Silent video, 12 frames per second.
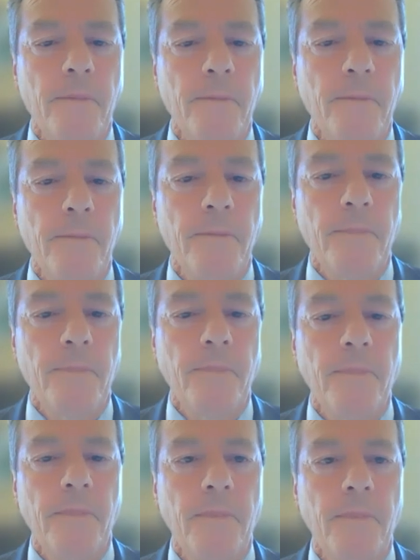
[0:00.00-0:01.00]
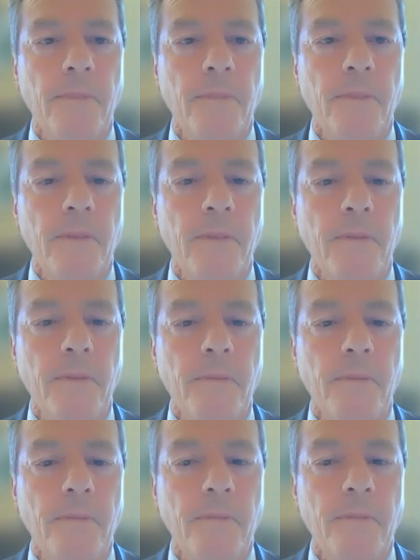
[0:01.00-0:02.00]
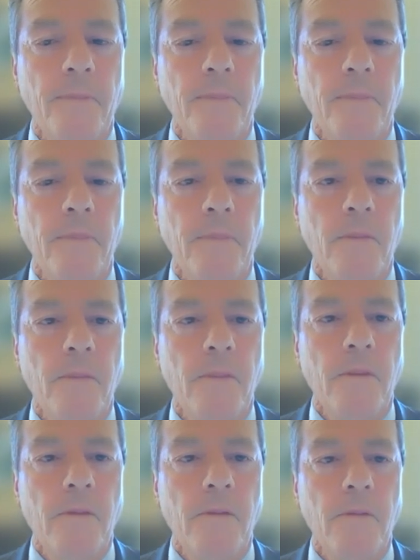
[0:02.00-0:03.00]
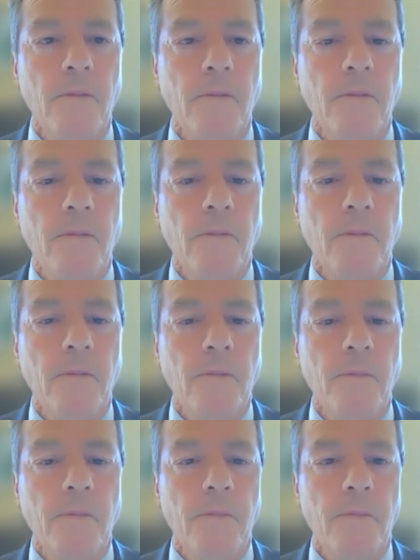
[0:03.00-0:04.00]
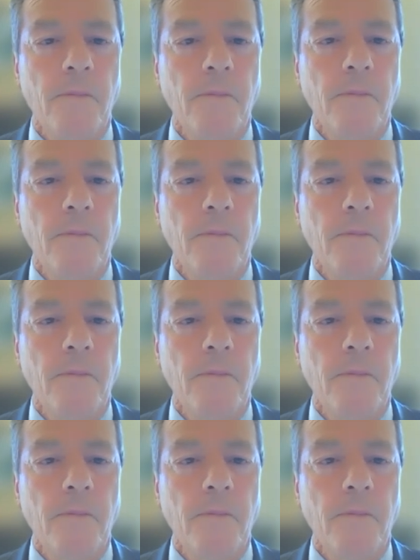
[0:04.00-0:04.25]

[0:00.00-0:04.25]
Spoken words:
[no speech]